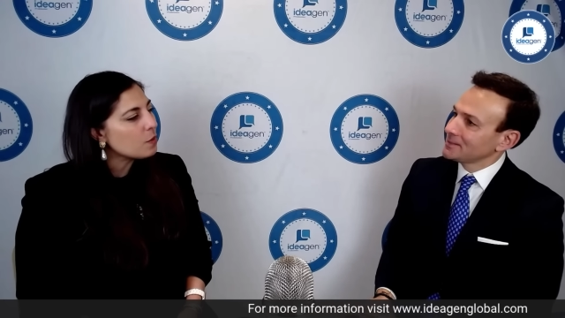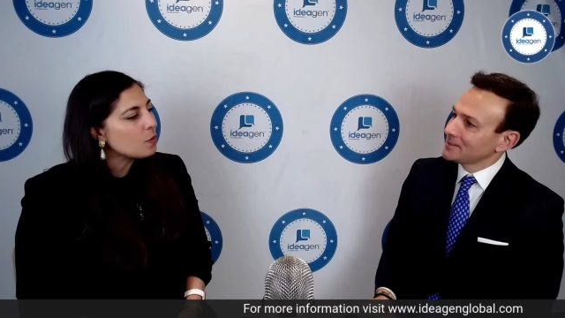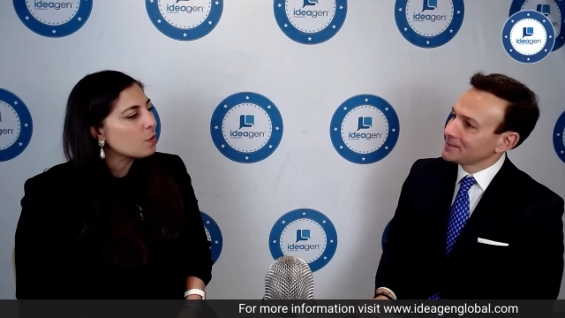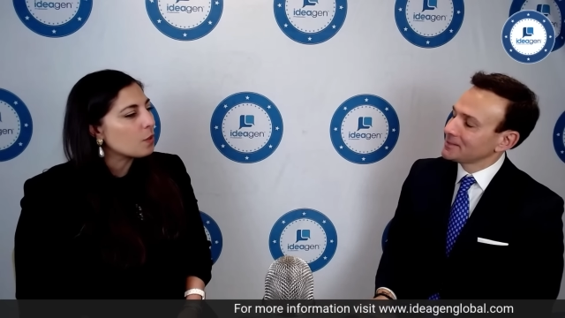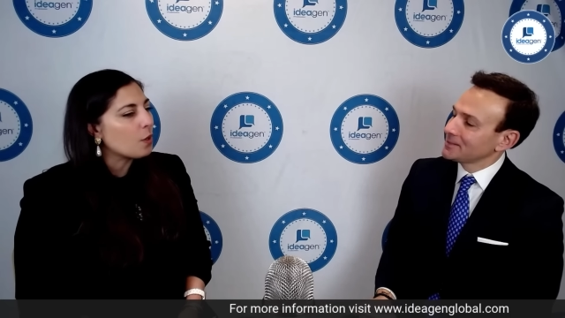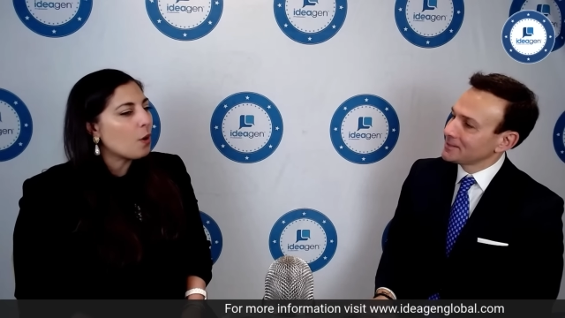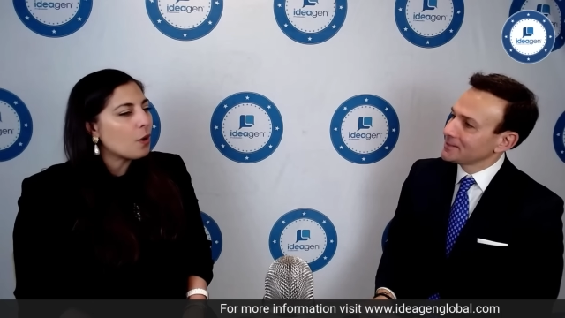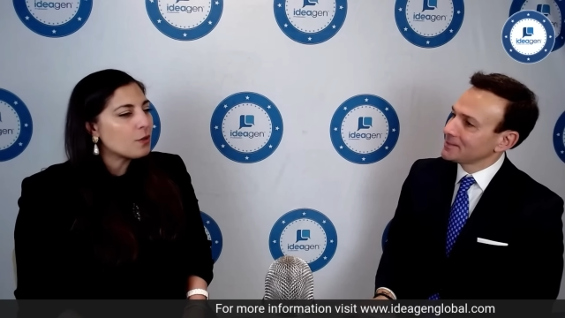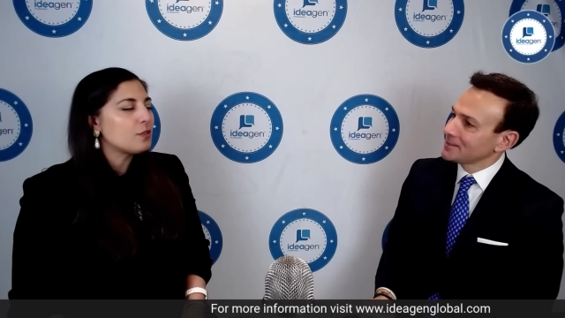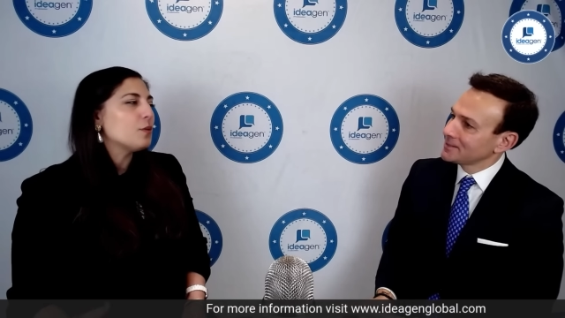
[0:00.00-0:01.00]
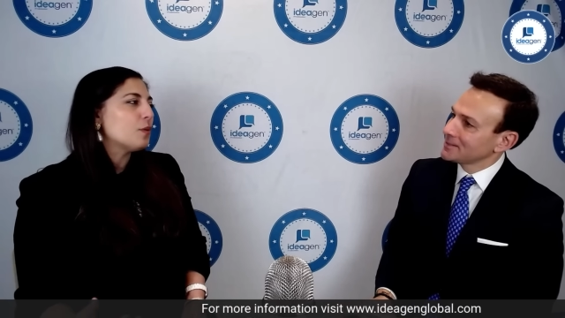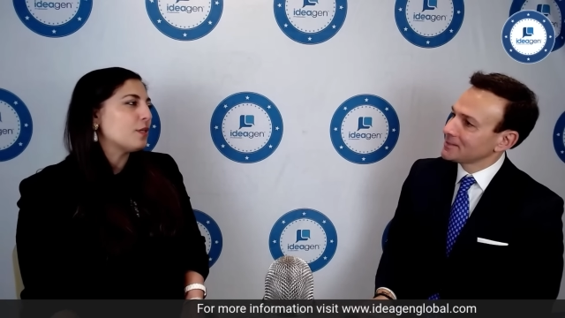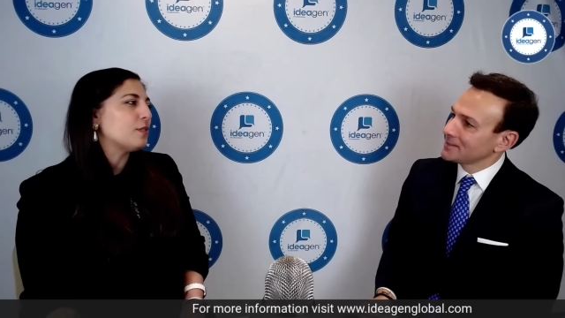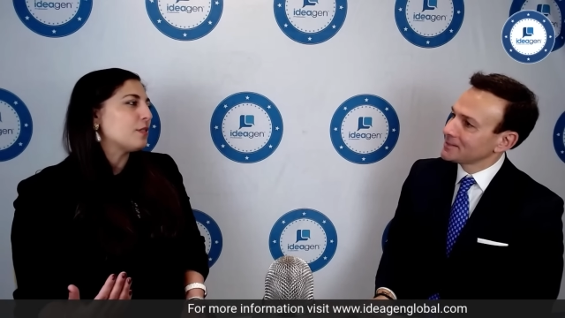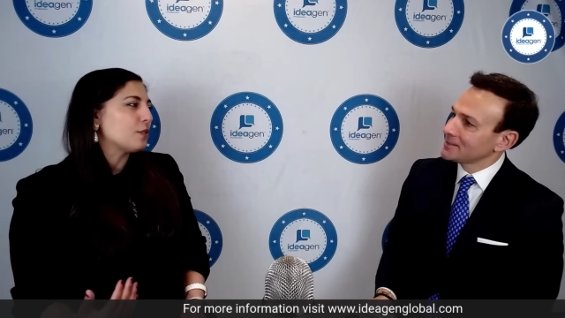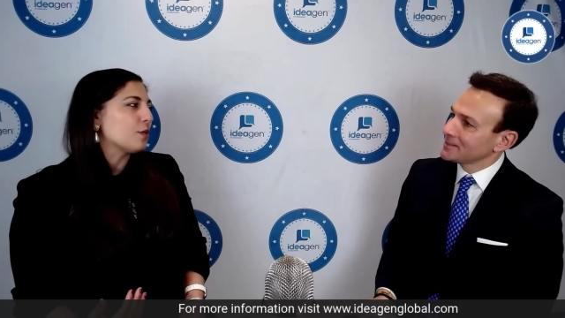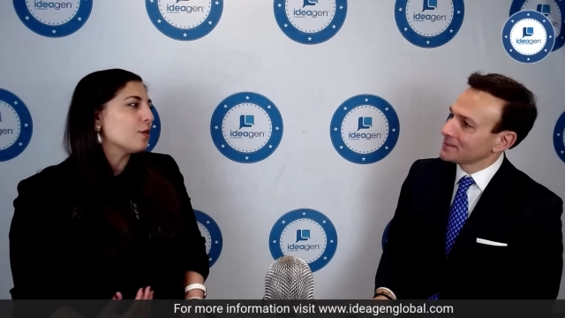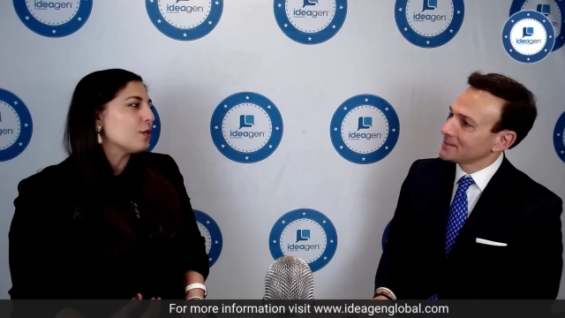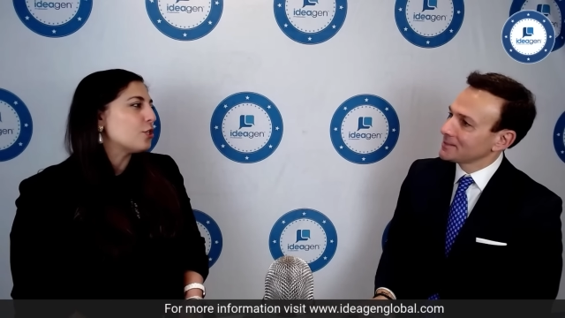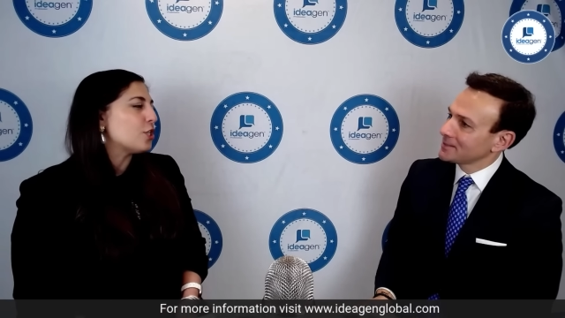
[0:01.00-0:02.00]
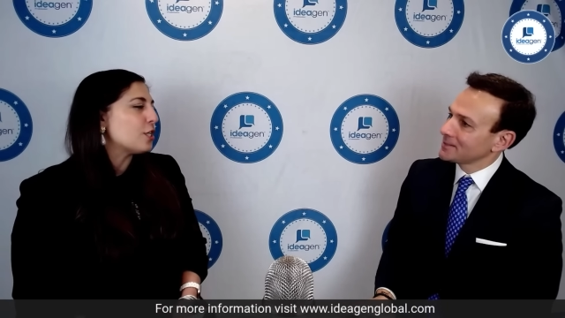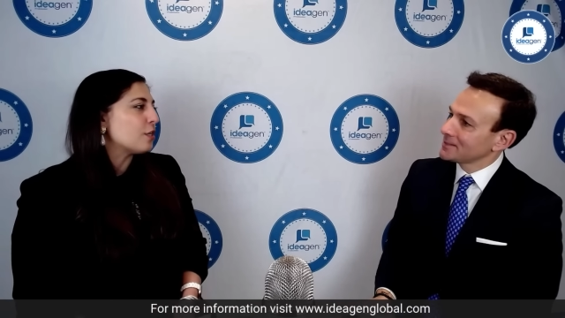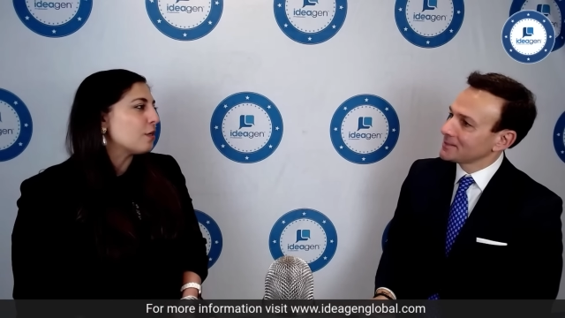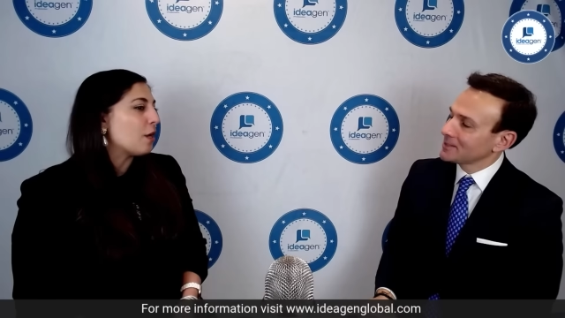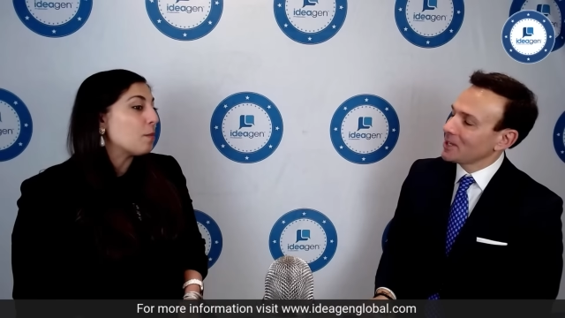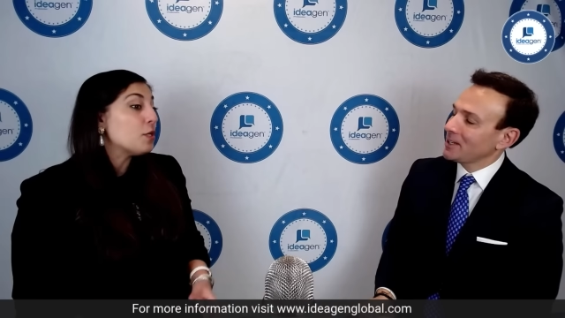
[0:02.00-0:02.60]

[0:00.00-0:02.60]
Speaker 1: who are also as encouraging um, yeah.